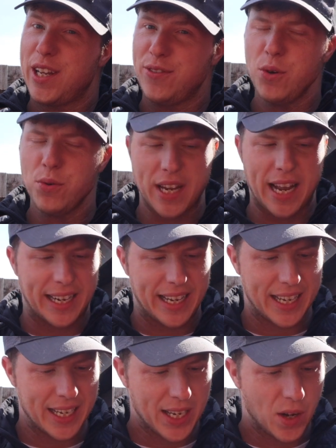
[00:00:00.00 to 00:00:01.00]
a fuel tank.
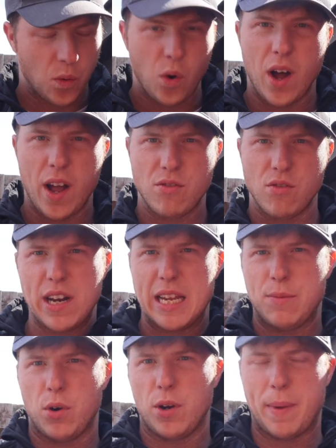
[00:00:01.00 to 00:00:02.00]
What I
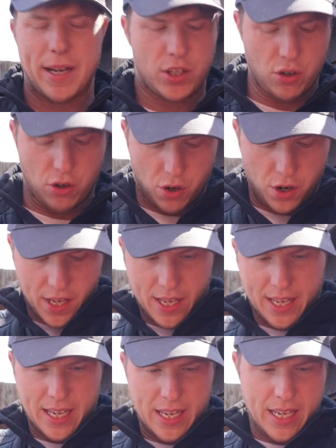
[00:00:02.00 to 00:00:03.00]
really want to make sure
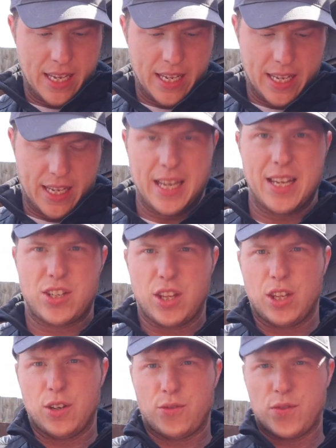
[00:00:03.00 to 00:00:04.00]
is
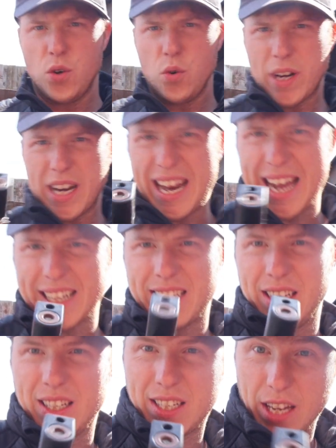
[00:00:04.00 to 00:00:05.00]
that the fuel
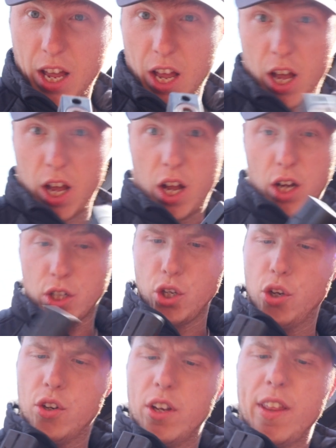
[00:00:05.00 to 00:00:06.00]
connectors are
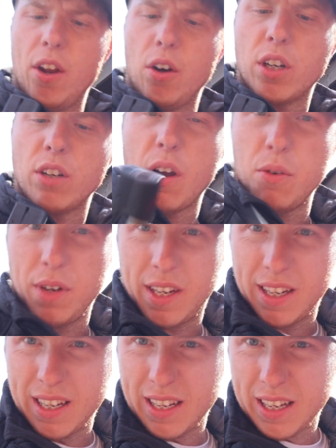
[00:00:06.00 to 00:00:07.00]
good and they're not corroded.
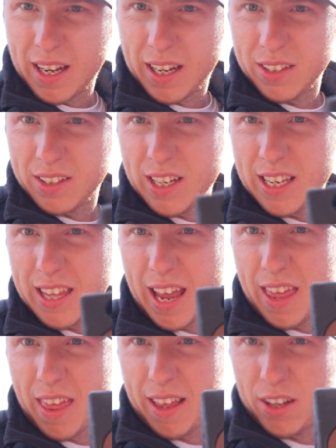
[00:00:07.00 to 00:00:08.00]
I can see
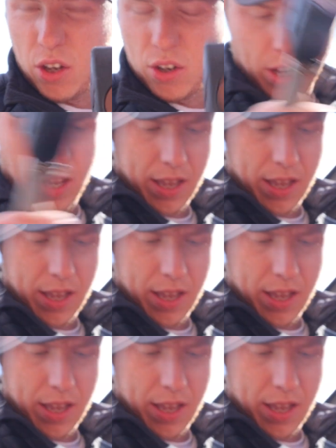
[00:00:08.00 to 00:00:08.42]
there they're good.